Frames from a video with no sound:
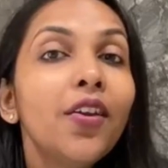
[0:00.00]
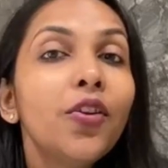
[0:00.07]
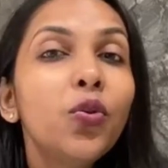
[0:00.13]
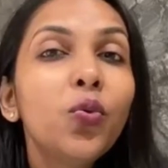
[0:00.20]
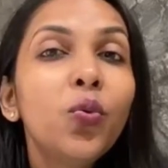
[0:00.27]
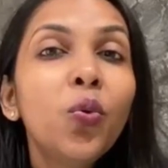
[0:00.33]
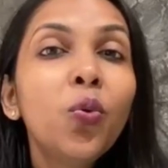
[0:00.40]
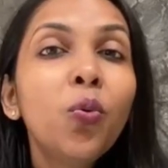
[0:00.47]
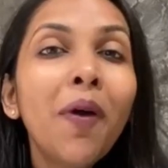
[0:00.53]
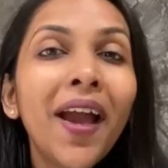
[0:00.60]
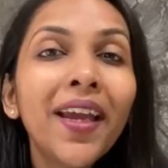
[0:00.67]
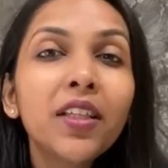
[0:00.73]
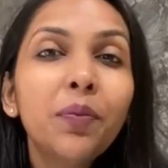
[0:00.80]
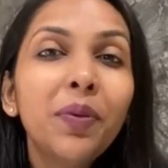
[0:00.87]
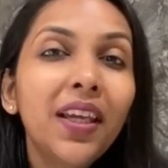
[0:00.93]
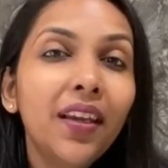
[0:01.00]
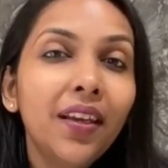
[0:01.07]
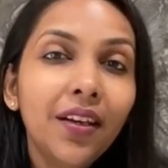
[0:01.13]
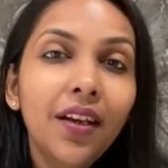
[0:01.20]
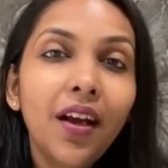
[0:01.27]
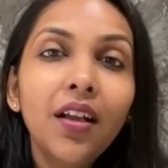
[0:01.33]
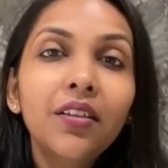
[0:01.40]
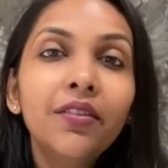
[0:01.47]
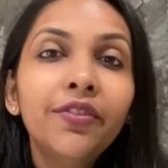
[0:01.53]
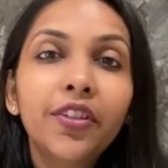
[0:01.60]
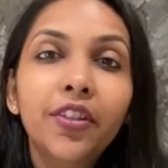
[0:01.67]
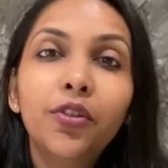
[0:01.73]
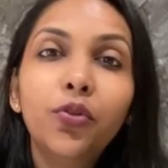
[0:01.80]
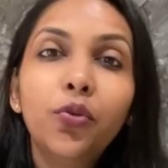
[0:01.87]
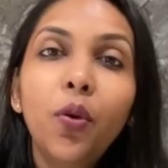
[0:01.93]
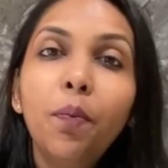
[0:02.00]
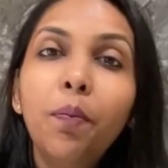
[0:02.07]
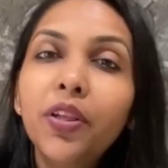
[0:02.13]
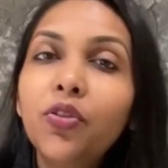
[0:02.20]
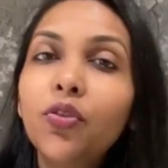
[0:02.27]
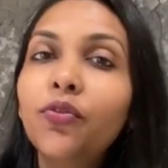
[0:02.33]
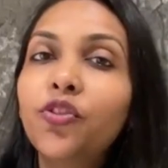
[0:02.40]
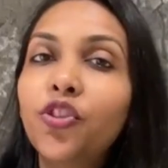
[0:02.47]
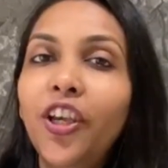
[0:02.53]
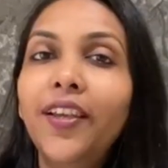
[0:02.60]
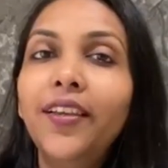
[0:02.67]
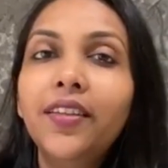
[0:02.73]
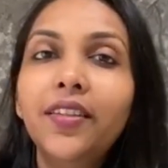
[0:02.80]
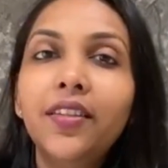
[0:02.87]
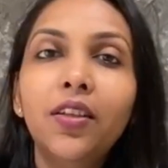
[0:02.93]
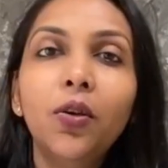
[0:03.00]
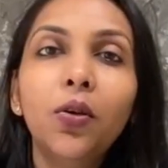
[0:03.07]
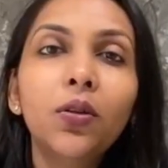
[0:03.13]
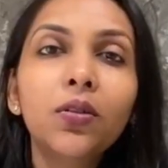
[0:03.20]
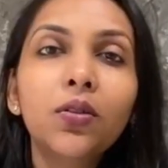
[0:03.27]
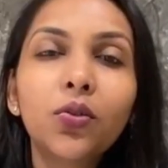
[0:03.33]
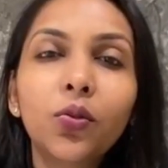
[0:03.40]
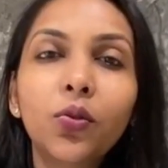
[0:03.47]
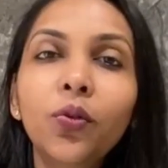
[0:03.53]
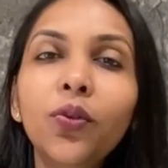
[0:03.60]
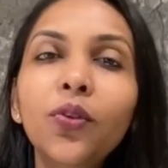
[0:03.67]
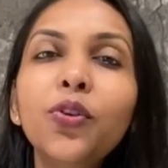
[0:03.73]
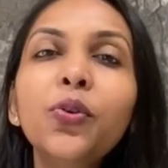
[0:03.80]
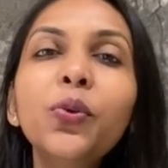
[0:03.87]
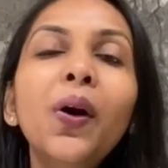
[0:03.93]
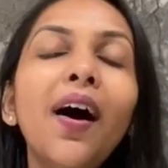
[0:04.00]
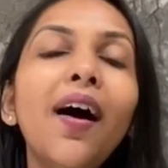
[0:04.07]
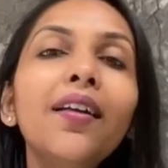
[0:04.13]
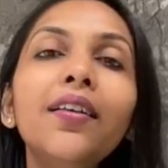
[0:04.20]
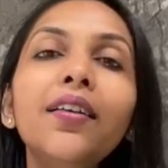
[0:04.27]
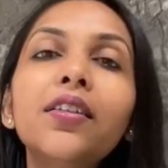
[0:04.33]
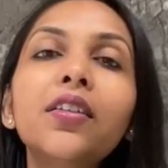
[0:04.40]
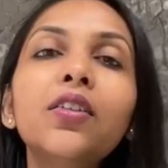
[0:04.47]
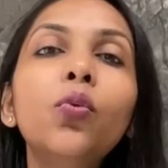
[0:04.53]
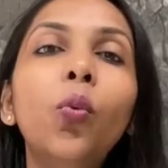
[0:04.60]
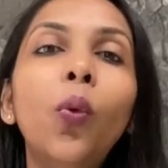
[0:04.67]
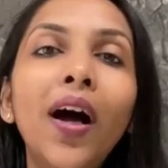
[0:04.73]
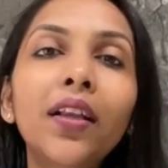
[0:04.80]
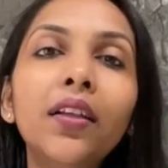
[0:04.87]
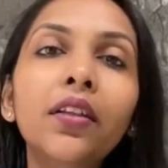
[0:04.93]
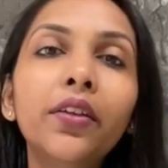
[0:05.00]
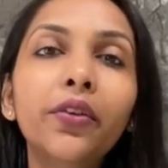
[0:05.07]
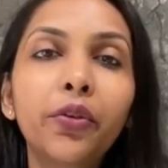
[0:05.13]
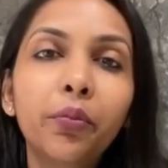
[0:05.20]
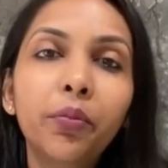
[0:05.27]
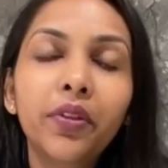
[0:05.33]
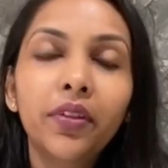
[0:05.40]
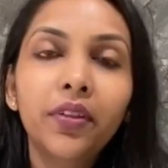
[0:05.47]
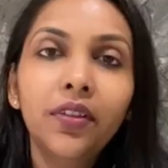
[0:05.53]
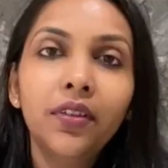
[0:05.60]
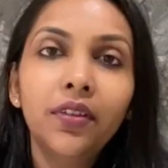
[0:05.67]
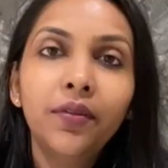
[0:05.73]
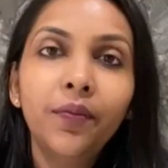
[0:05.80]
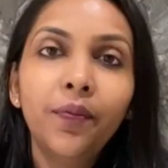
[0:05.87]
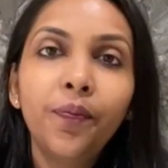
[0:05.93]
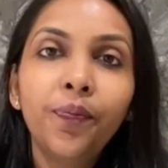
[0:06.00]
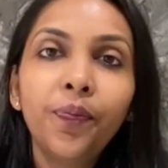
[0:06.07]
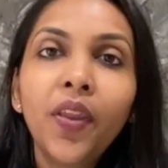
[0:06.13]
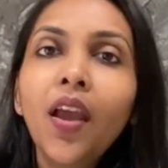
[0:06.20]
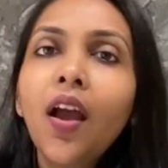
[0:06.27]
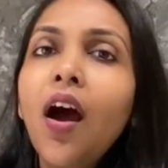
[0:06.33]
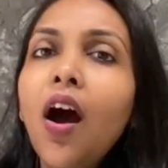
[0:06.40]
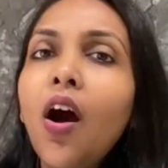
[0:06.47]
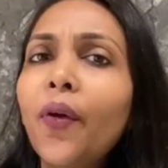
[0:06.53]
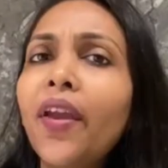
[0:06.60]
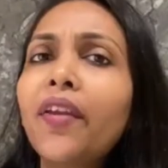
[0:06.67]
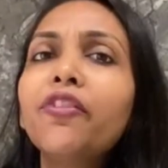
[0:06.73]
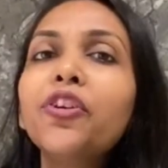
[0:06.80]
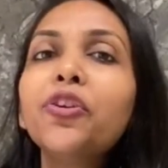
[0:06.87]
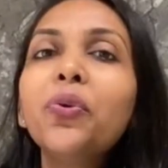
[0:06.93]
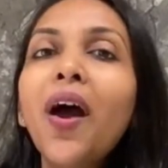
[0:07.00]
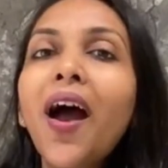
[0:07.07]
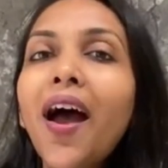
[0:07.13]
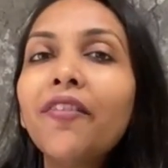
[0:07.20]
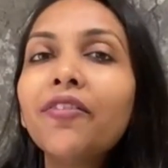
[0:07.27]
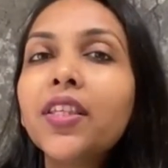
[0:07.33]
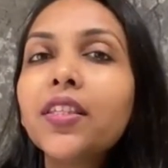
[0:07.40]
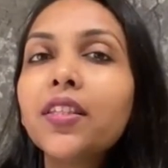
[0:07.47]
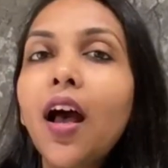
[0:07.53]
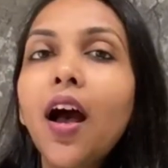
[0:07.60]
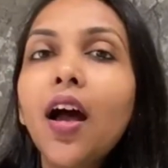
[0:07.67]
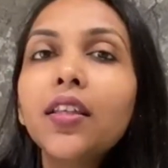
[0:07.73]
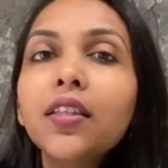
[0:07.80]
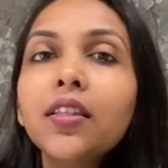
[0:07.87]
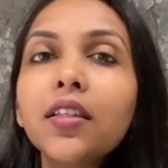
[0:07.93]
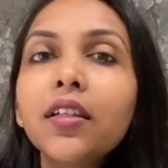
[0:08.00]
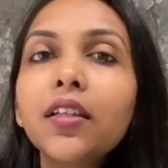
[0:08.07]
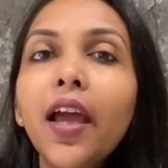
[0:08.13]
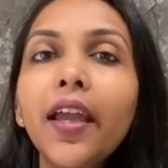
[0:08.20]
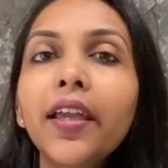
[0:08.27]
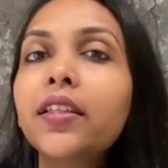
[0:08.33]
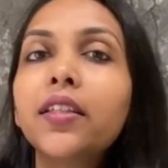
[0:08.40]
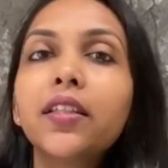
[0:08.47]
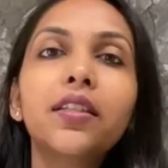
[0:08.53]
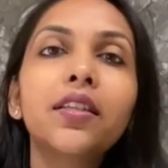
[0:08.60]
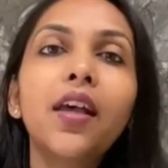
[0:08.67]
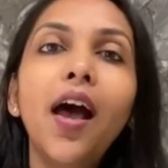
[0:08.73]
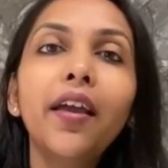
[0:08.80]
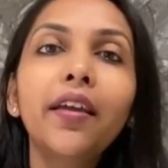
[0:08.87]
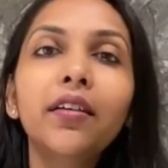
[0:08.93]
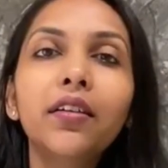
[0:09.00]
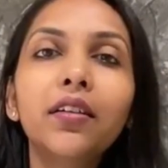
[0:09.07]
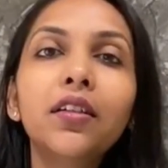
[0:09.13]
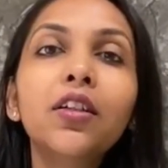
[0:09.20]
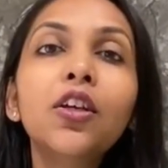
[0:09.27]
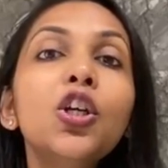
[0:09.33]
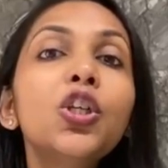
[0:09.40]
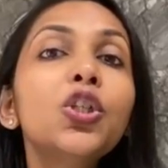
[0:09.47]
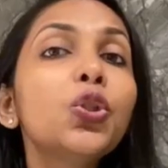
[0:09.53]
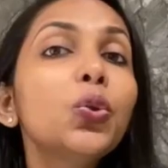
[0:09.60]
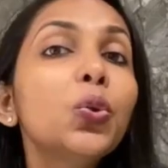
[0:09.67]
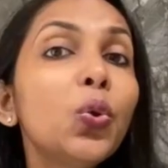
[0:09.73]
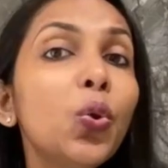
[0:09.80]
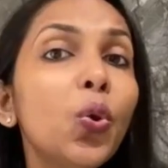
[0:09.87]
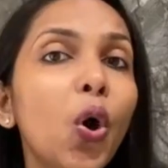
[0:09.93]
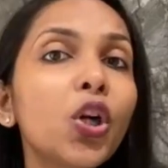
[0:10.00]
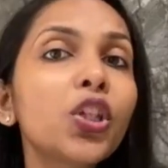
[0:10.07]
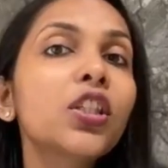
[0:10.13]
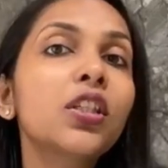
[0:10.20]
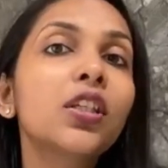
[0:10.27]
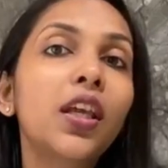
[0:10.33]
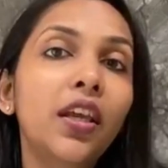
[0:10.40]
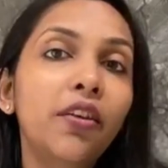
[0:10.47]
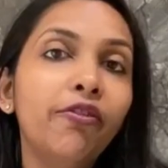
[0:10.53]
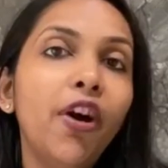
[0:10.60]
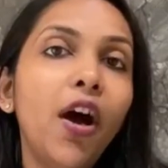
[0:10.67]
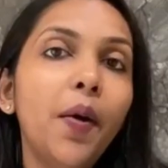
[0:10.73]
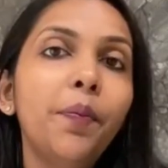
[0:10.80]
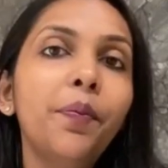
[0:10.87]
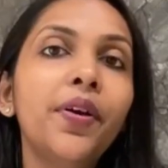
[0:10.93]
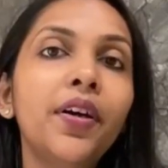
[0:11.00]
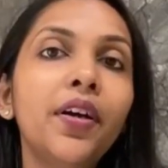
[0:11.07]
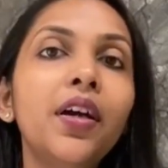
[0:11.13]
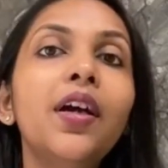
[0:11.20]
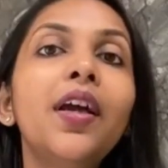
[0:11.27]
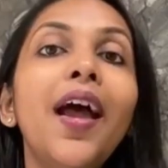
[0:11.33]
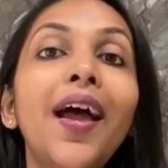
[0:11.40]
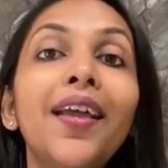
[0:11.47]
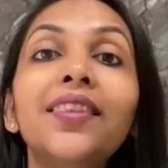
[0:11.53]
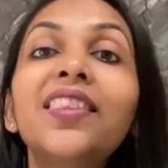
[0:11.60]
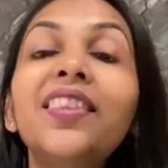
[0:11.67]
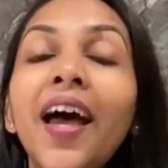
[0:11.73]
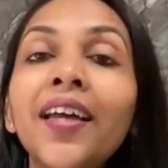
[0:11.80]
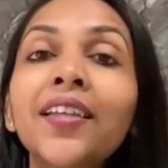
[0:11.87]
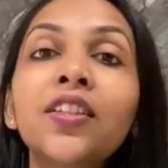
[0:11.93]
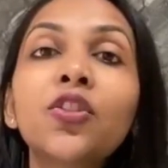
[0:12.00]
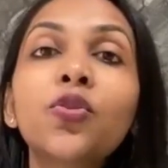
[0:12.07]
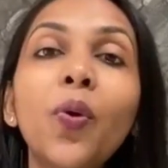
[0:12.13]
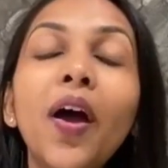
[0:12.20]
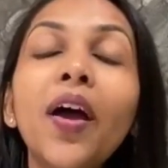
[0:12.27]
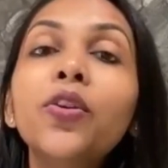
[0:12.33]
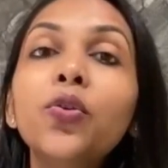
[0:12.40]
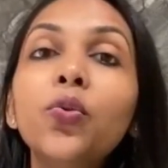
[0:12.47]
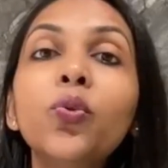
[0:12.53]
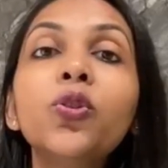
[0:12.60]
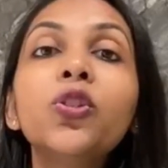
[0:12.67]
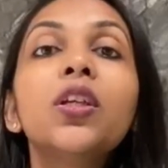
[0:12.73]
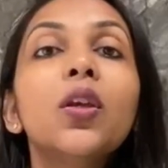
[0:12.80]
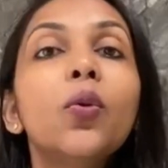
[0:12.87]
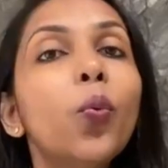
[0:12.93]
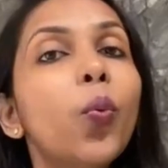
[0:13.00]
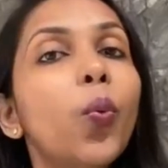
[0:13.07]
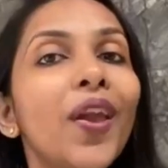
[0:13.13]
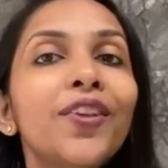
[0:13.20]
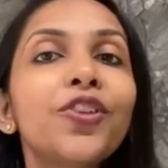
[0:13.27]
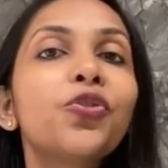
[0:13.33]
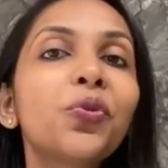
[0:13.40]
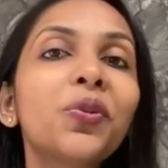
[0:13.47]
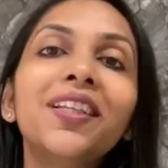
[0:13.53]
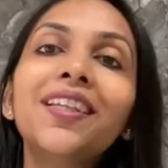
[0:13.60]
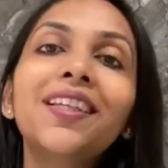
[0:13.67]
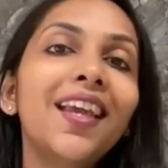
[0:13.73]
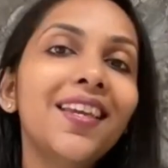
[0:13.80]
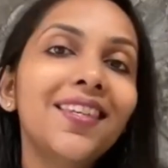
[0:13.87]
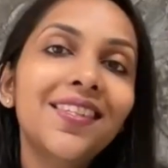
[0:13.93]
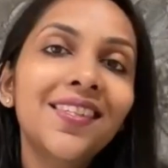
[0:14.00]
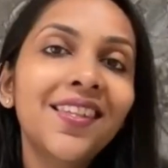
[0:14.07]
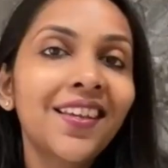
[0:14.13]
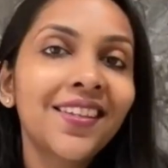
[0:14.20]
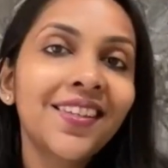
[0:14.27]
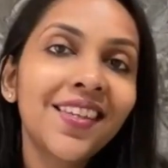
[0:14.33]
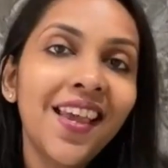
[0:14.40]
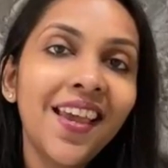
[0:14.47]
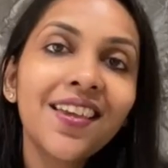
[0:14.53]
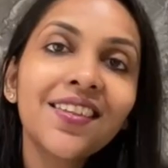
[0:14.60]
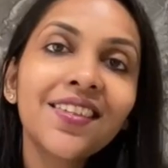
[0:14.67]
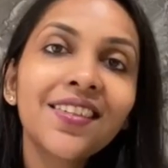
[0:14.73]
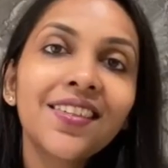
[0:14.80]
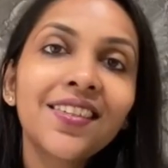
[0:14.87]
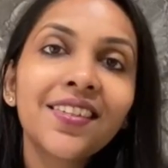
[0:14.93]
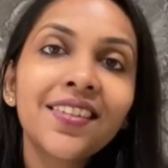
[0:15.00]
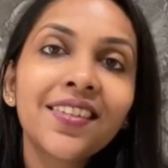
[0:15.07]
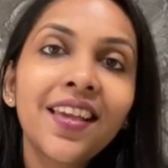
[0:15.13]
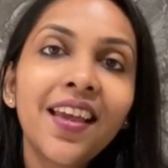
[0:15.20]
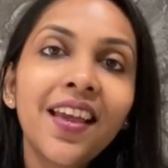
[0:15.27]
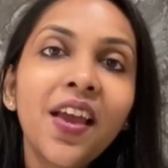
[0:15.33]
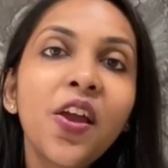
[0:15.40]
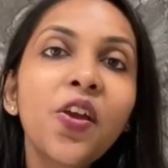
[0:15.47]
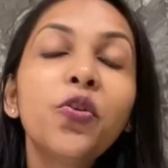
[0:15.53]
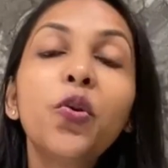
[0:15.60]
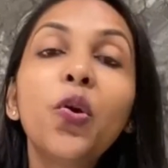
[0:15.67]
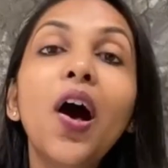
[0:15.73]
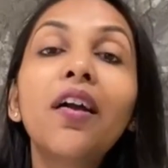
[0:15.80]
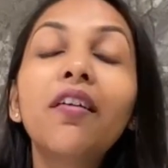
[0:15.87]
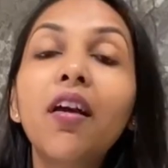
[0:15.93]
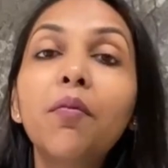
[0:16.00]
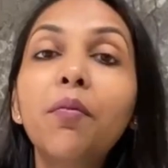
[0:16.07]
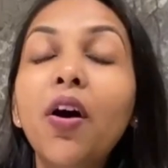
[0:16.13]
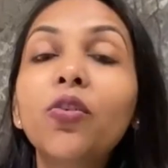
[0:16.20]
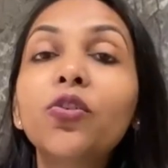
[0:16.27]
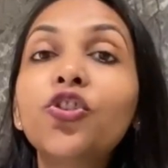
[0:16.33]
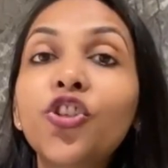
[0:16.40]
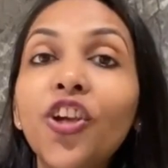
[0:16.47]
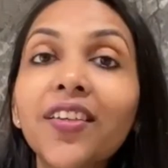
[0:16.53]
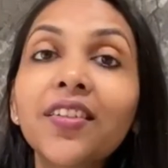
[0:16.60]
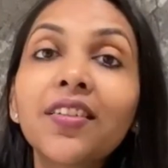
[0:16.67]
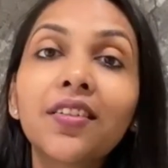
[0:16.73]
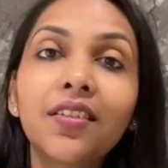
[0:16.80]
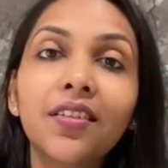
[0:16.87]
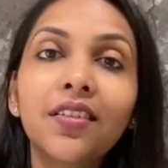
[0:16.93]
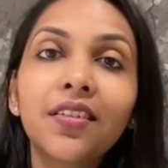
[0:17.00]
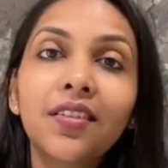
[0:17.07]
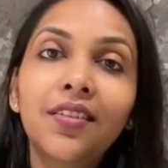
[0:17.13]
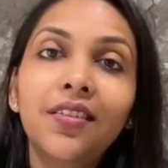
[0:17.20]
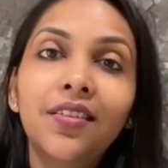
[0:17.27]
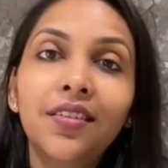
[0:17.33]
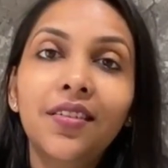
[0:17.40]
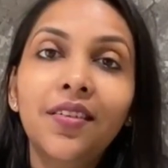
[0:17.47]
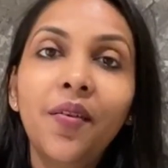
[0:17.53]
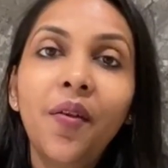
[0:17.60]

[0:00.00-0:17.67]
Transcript: You might be engulfed into a bit of jealousy also. You are little vulnerable. However, you have this underlying desire to not give up, and that is why you would eventually get success. You are about justice.